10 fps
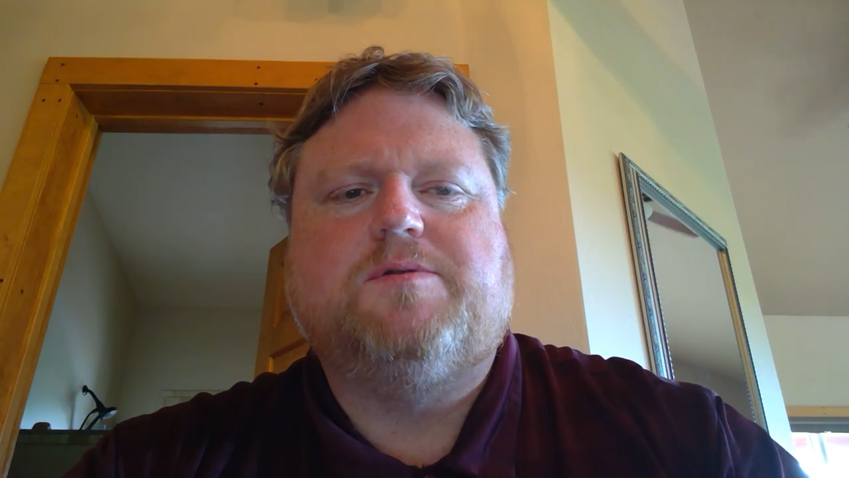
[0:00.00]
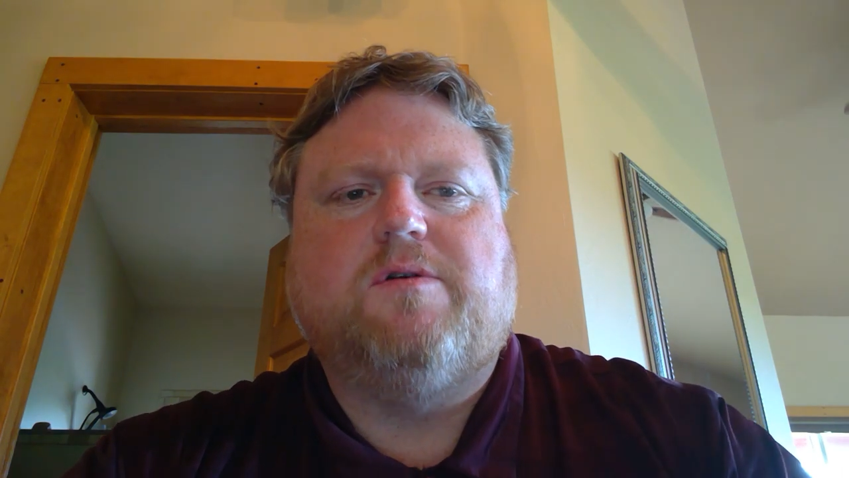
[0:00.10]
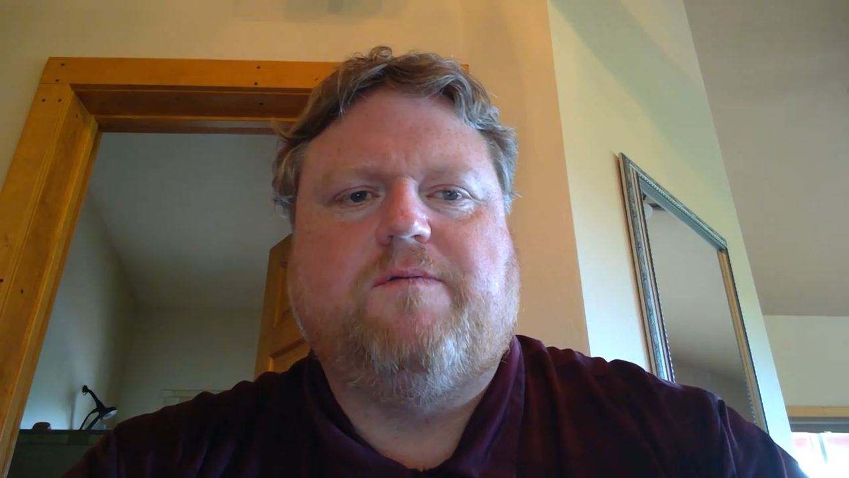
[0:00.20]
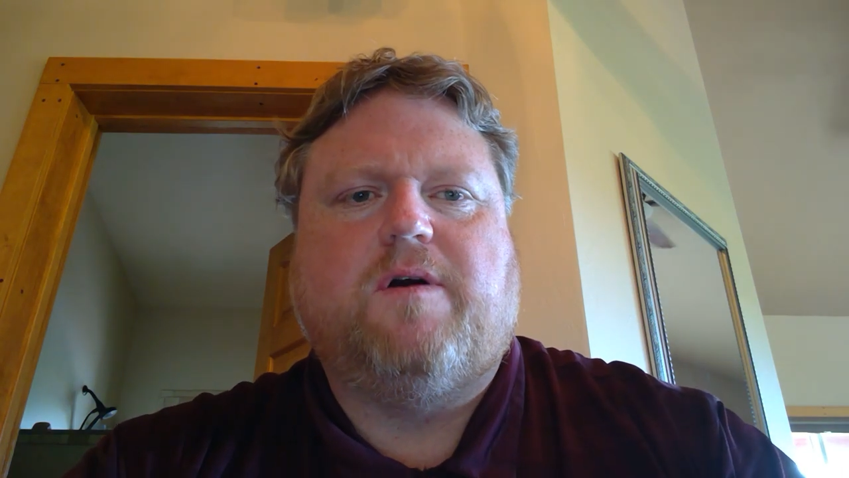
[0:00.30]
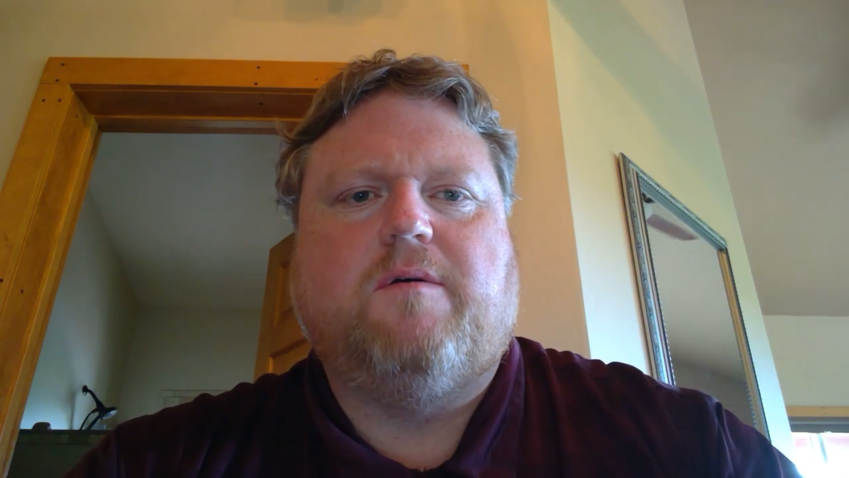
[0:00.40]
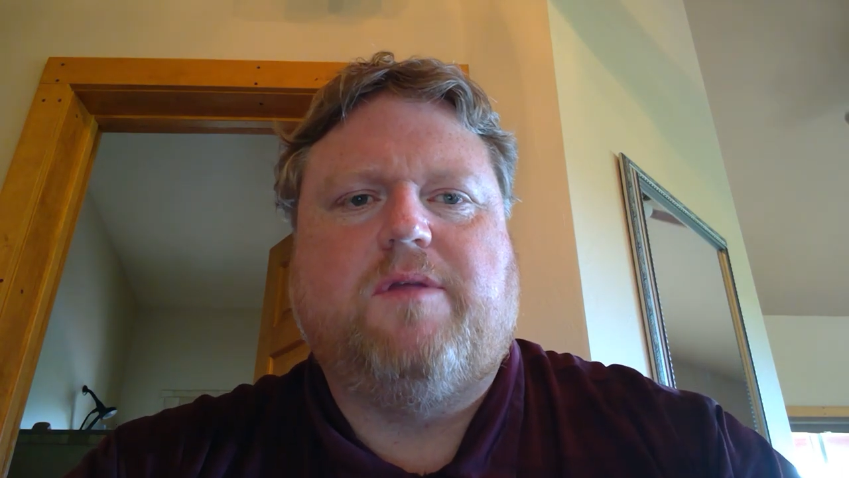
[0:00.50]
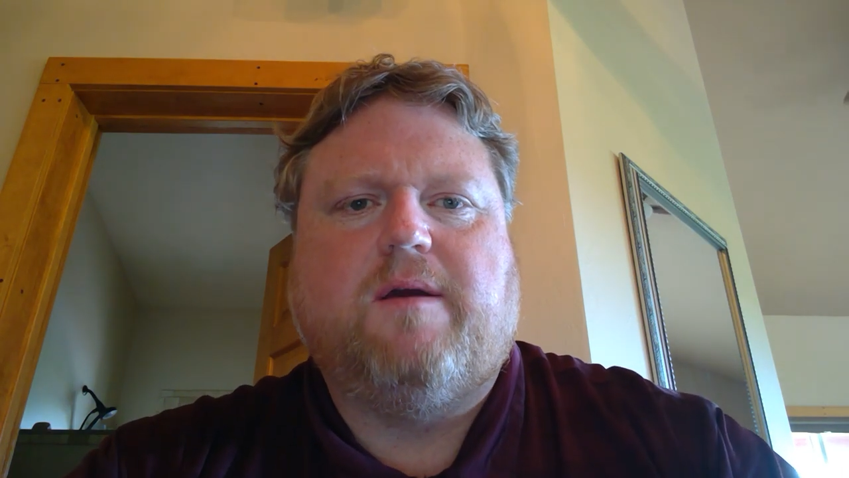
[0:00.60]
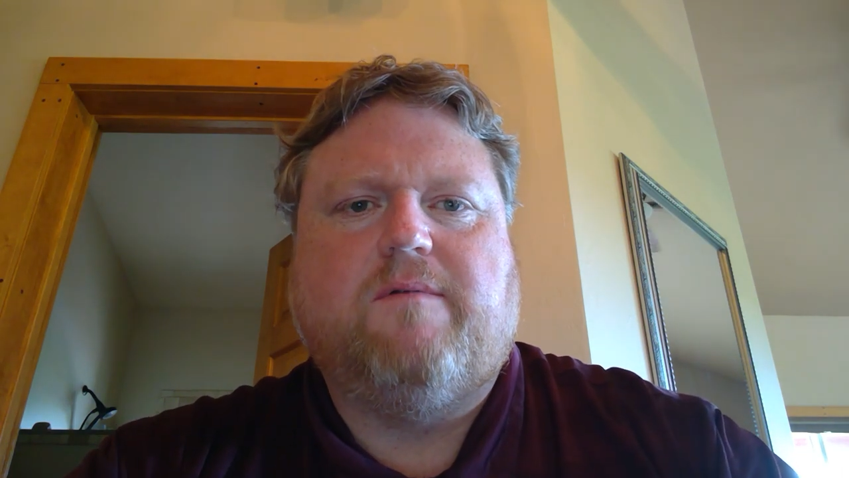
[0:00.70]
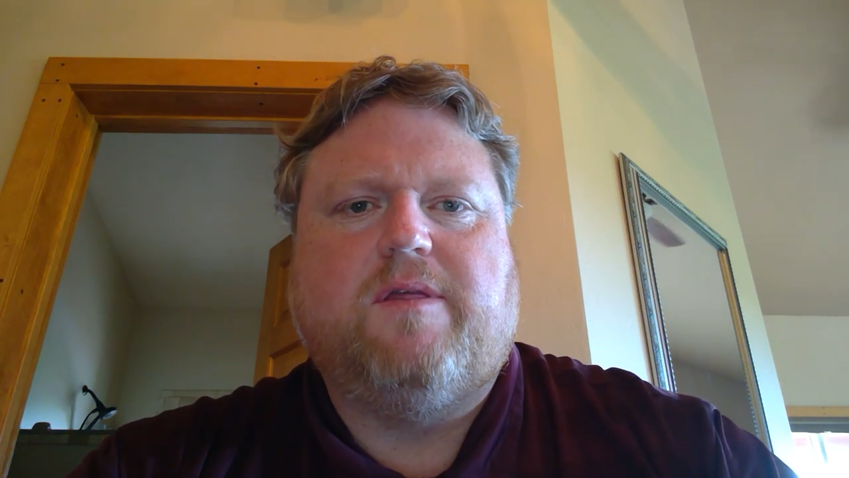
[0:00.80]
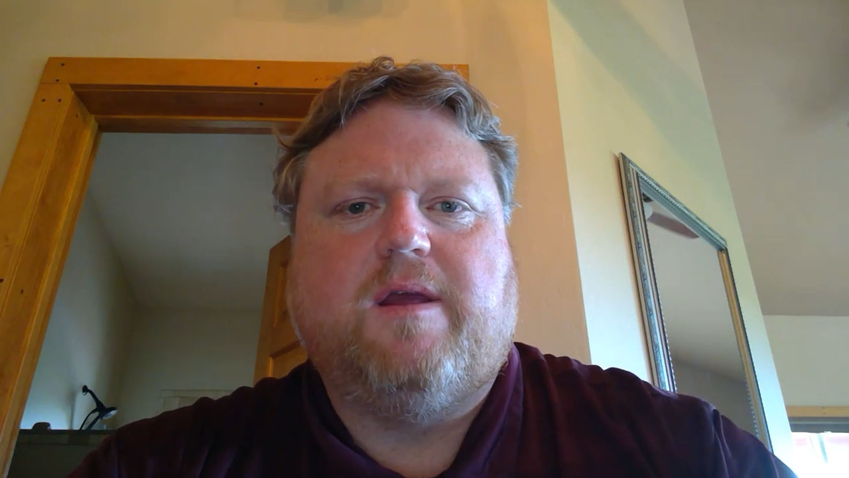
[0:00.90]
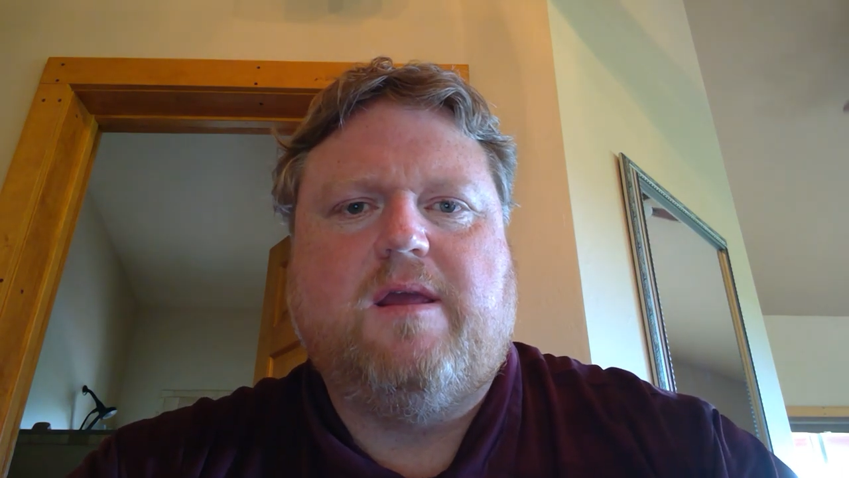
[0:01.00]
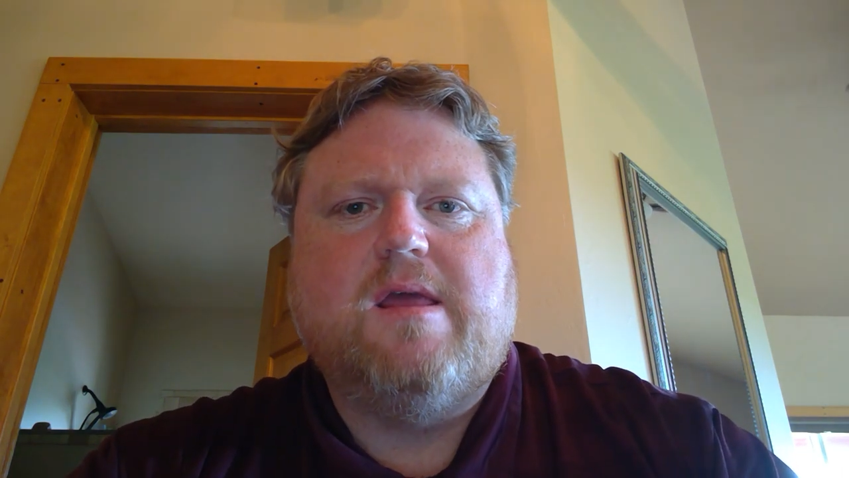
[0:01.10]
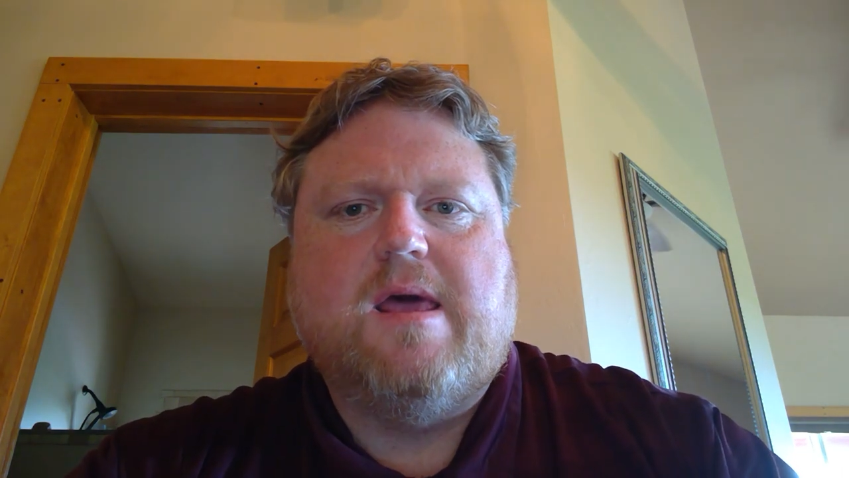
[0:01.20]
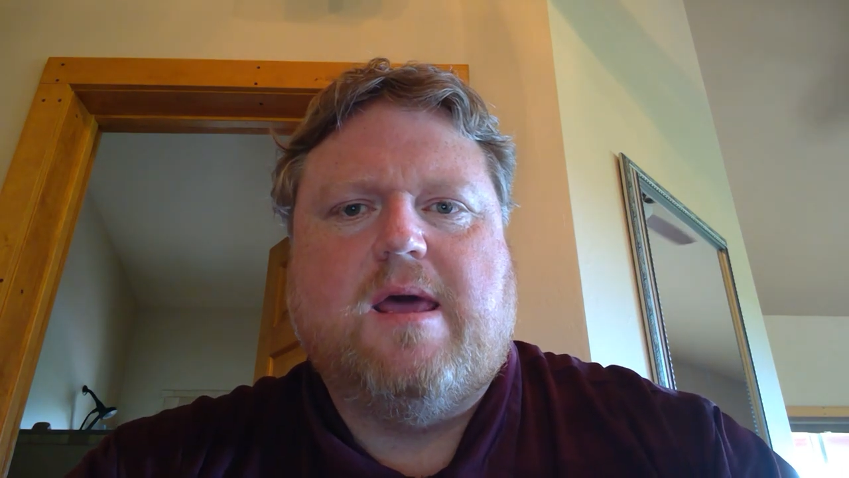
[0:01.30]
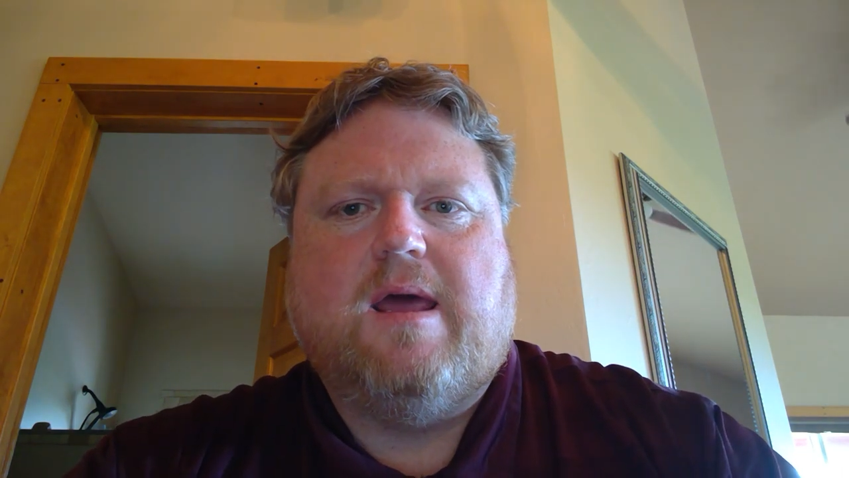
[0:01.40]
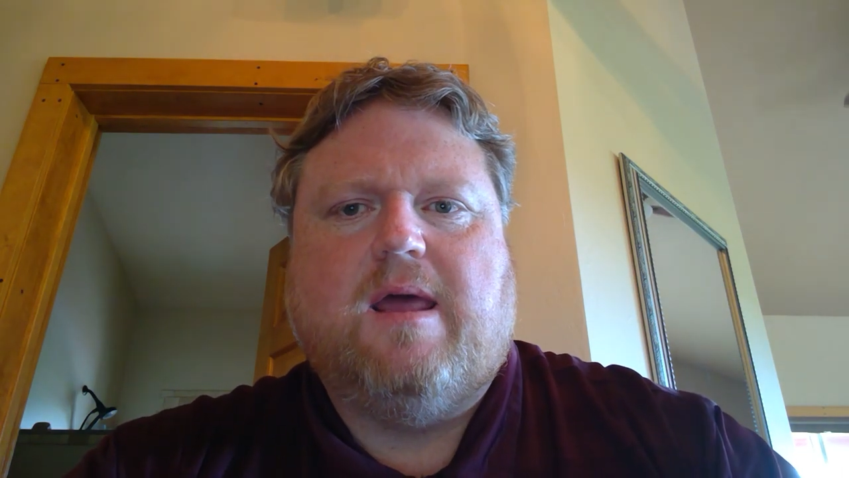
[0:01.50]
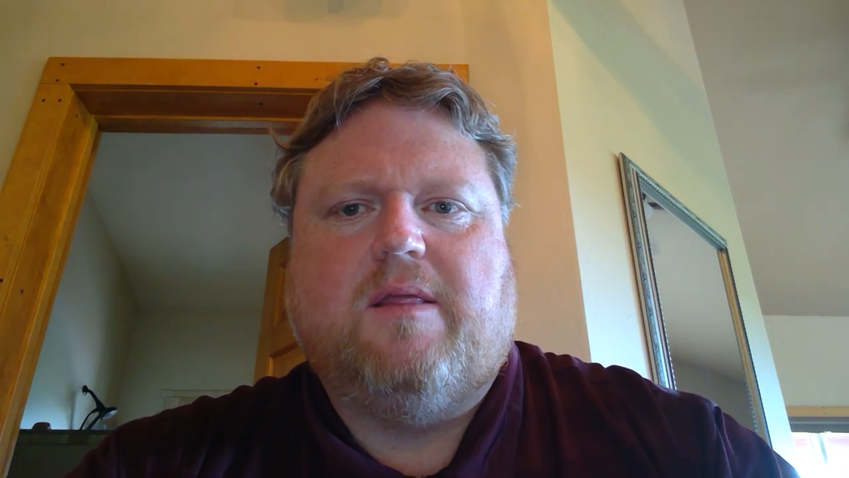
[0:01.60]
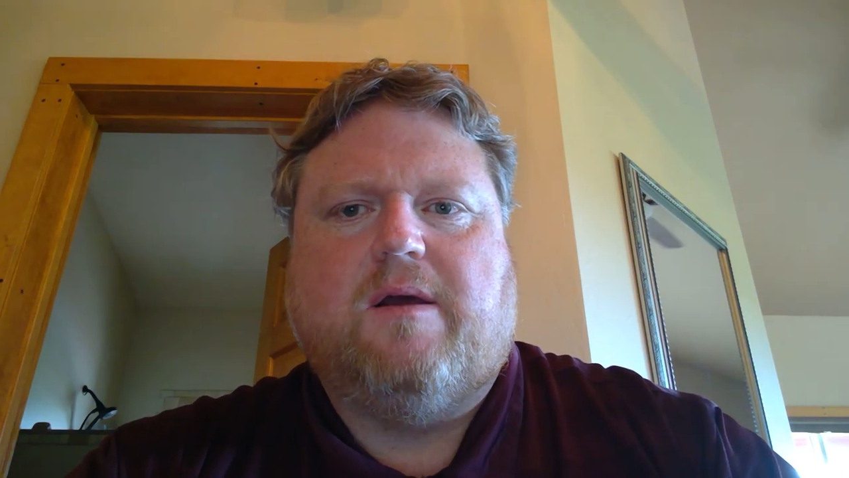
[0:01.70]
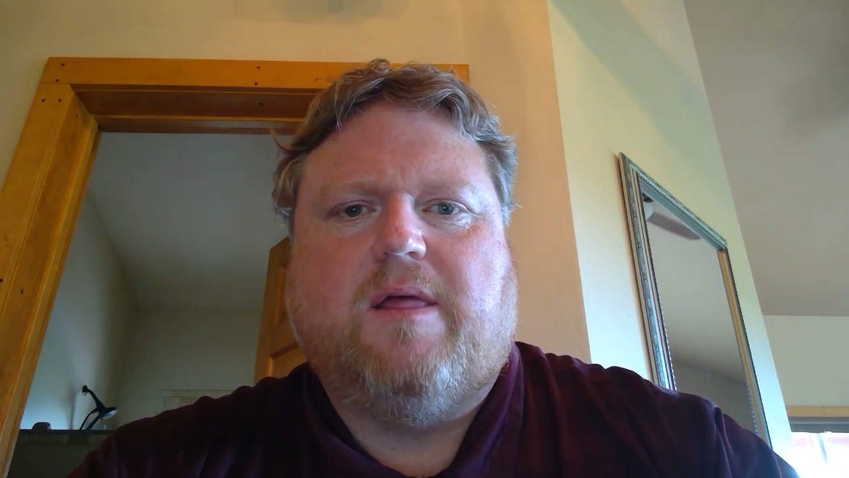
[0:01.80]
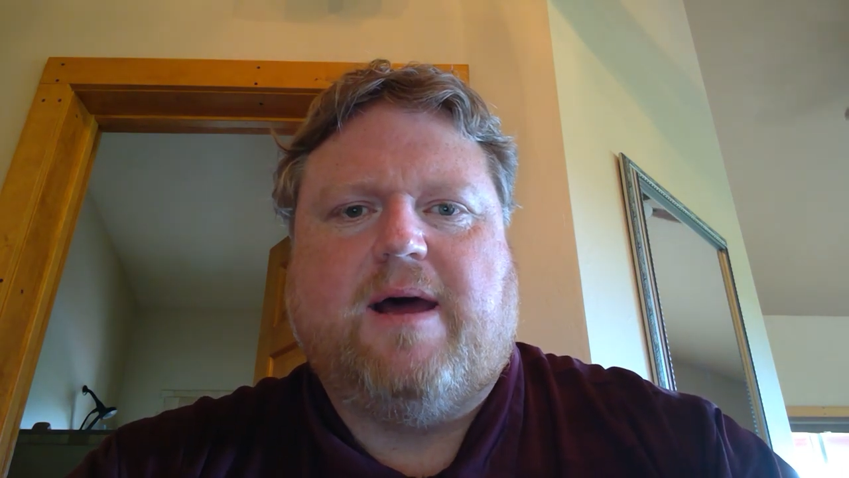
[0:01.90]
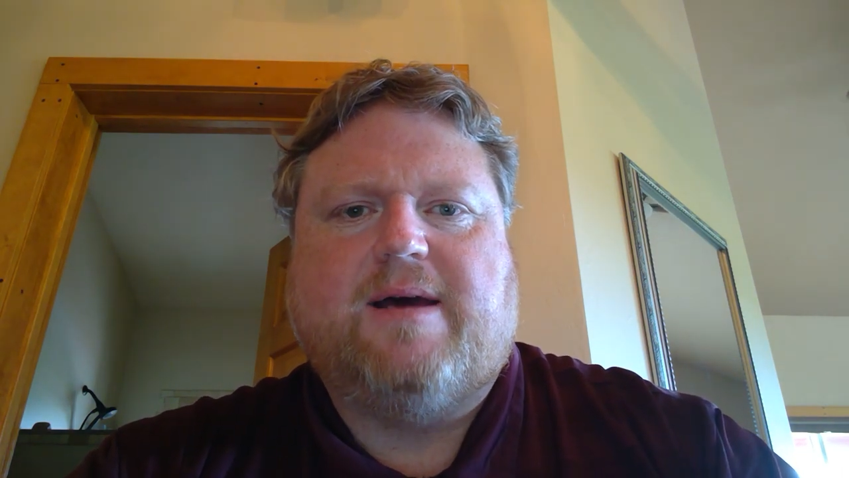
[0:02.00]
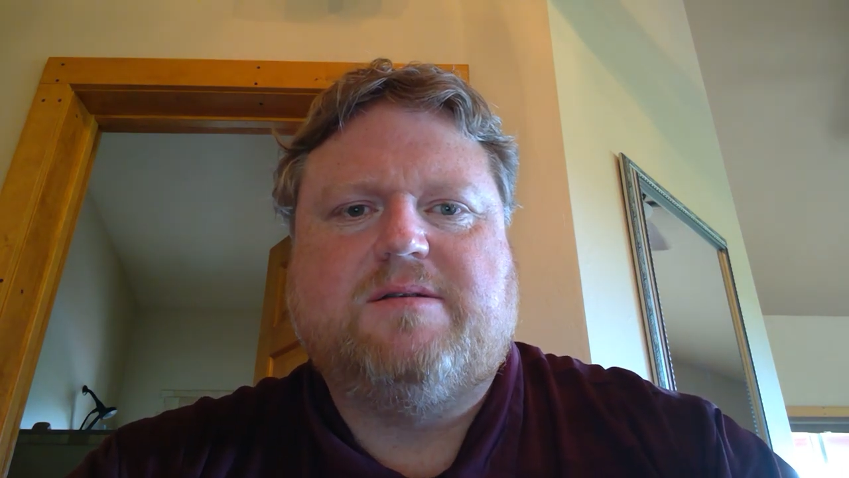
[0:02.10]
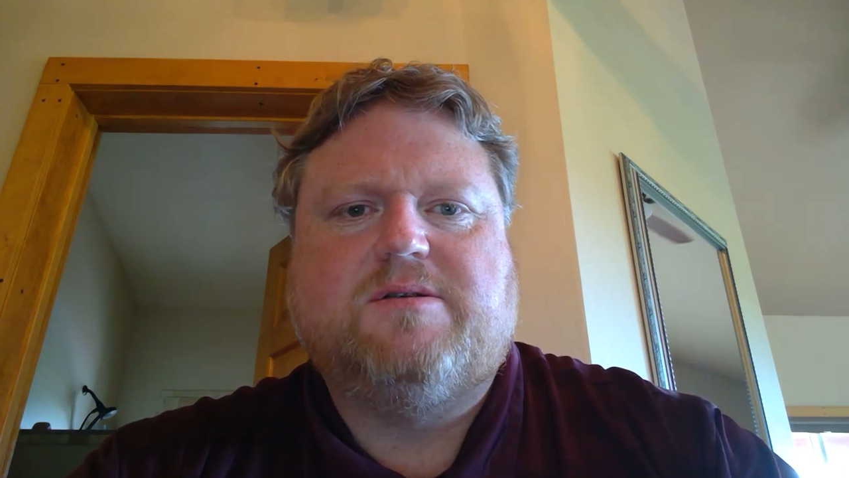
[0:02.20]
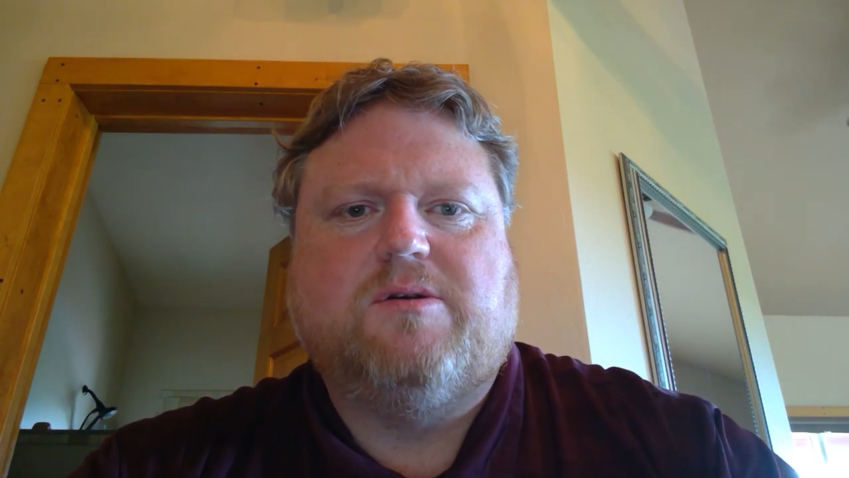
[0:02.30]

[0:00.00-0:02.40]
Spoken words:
so far with everything in the class.